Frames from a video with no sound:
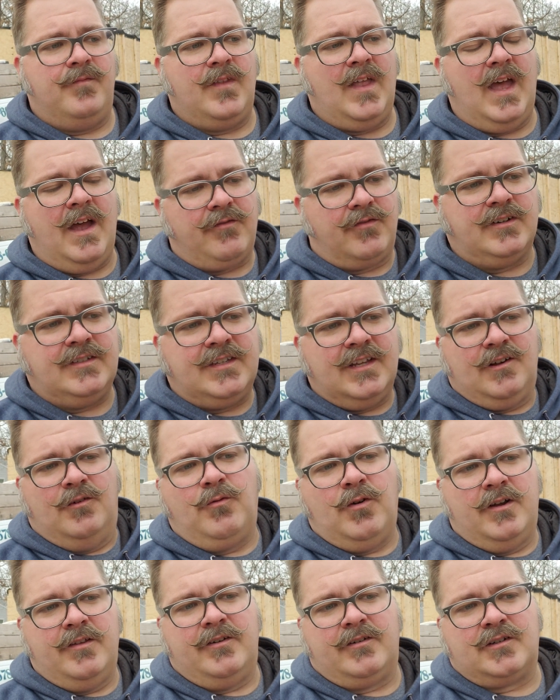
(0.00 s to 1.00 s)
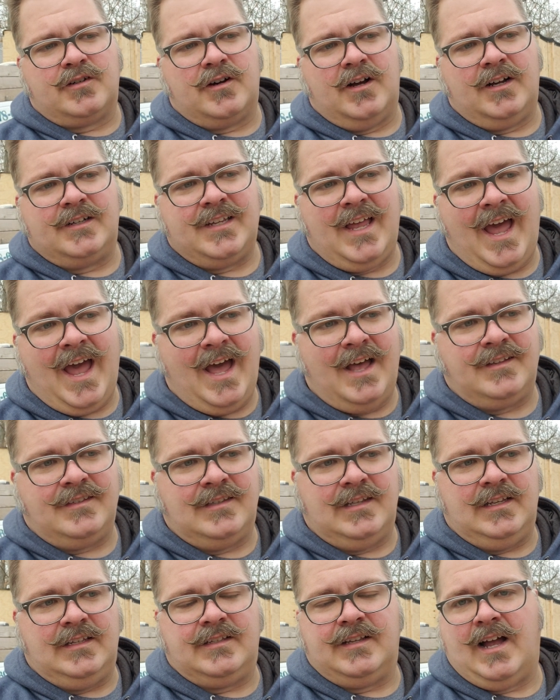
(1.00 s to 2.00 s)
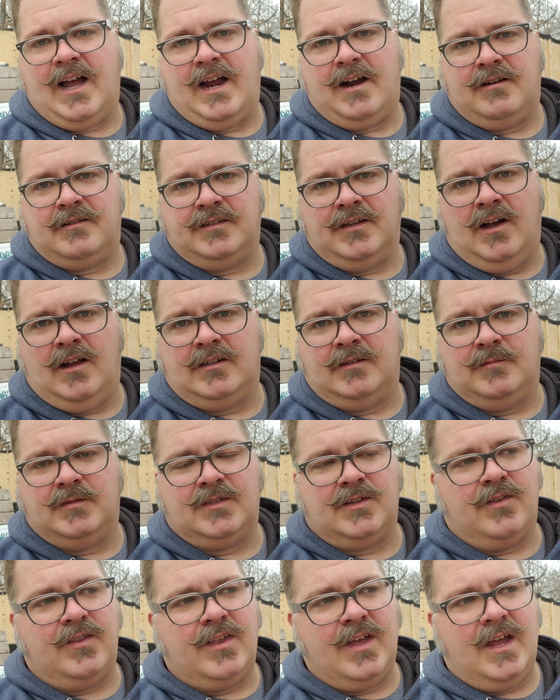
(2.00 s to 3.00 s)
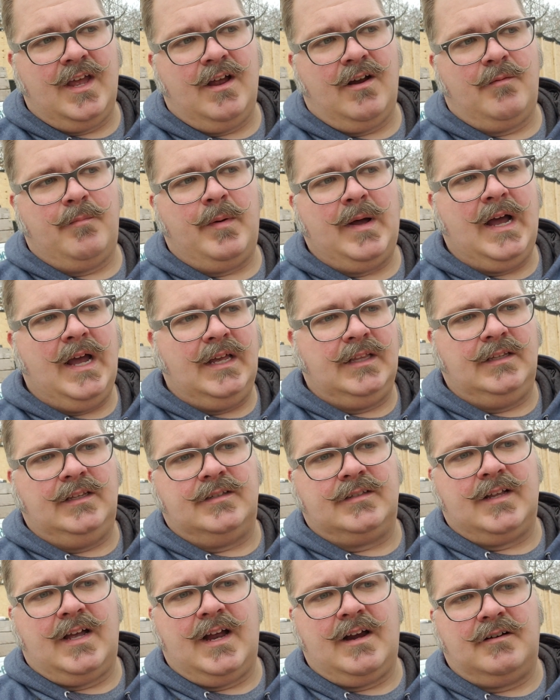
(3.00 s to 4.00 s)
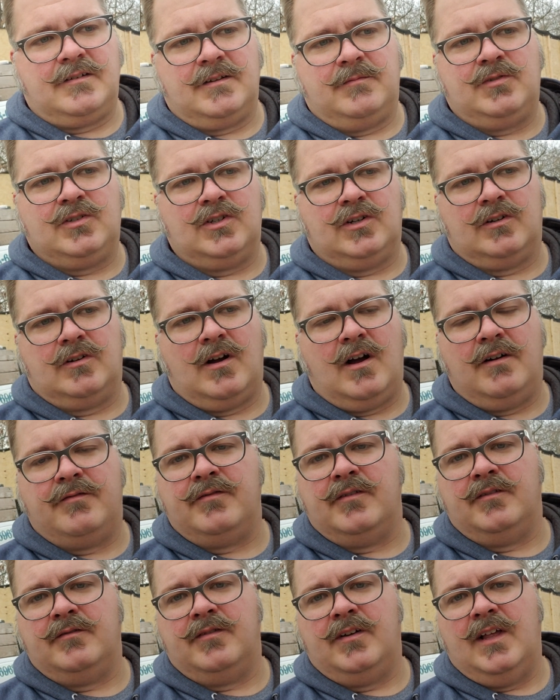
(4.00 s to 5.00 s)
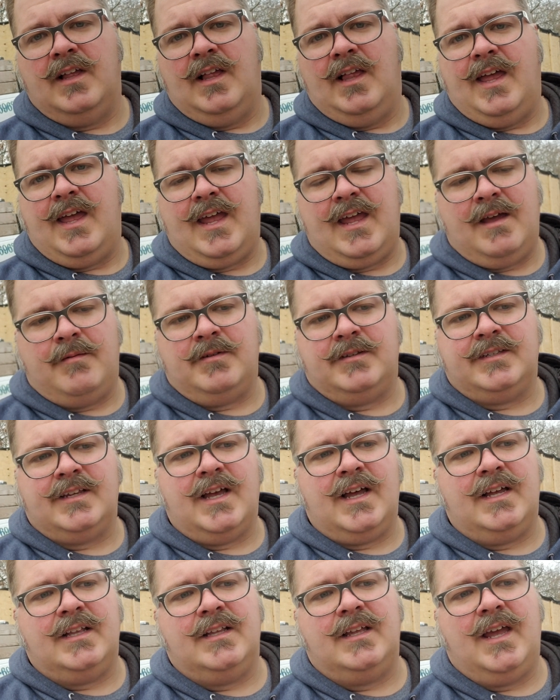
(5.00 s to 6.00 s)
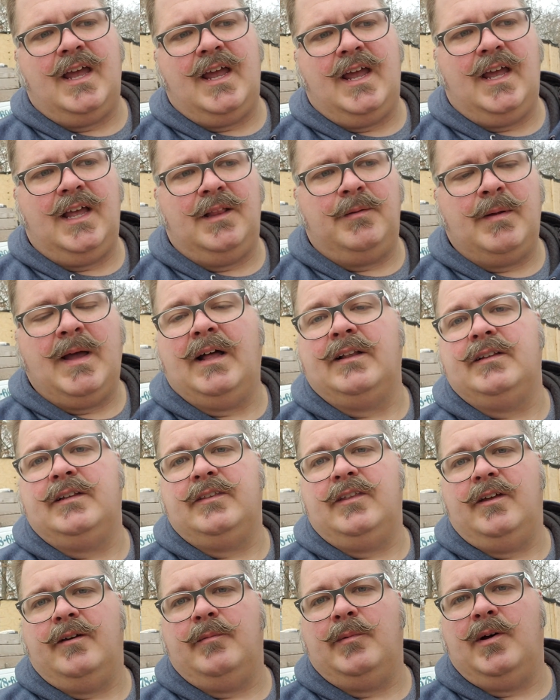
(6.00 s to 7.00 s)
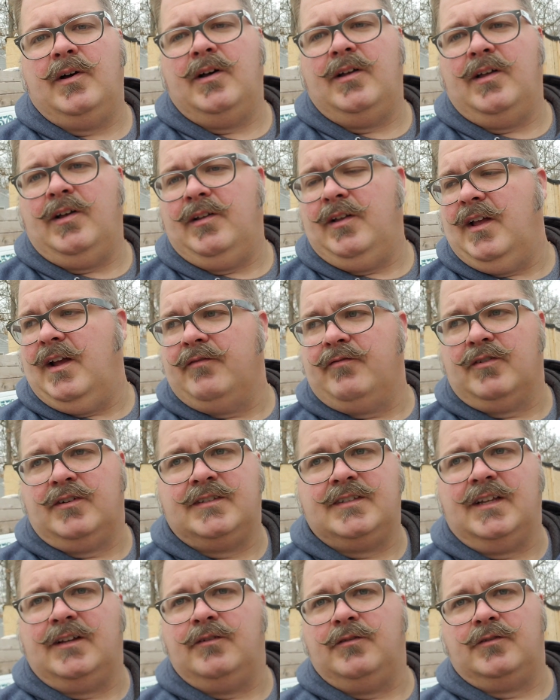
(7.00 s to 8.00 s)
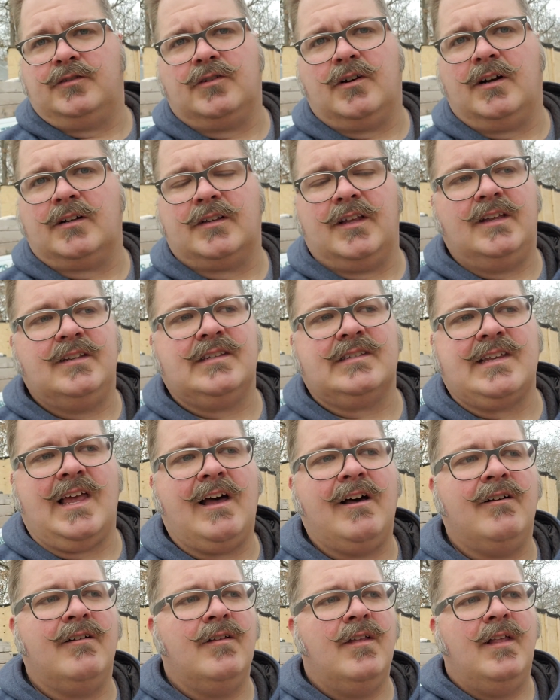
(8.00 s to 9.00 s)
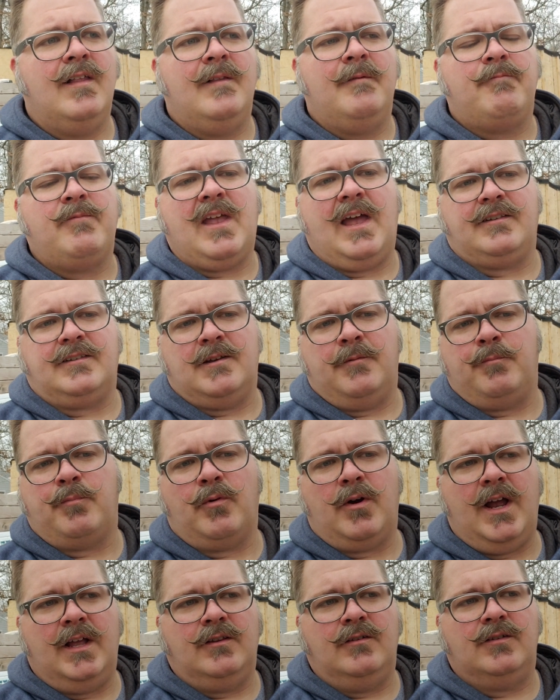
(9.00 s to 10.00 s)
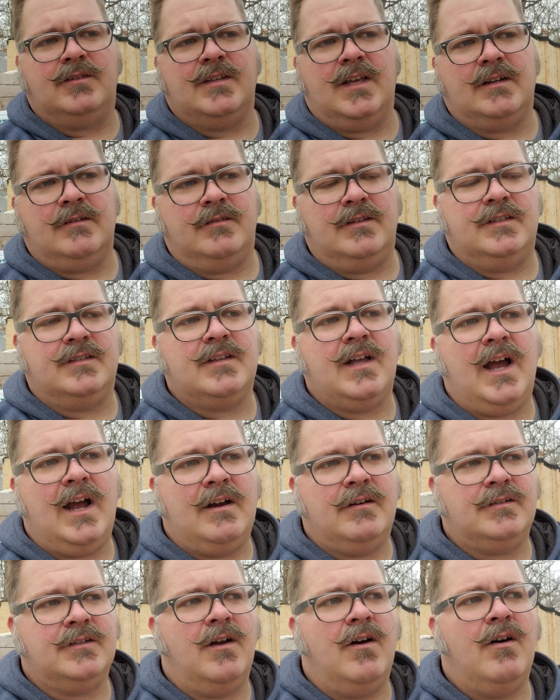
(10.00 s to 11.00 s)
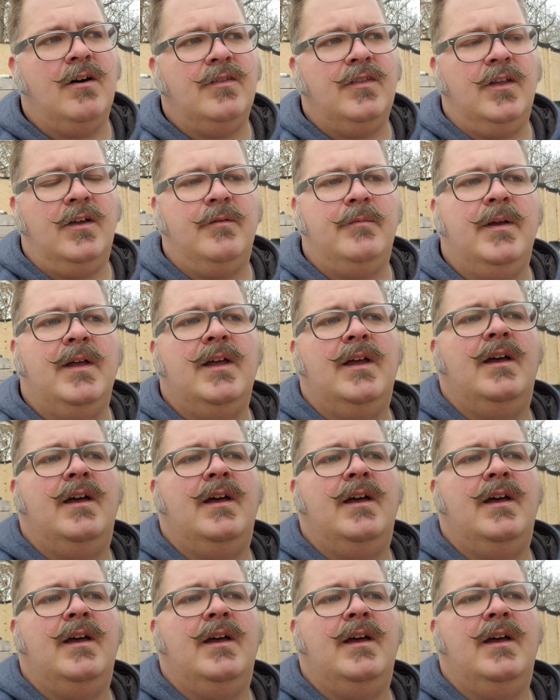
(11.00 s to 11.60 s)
every single one of their trucks has these tires on them. So they are buying these tires, I'm sure, off of Amazon and mounting them. Every single truck they sell has a brand new set of these tires on them,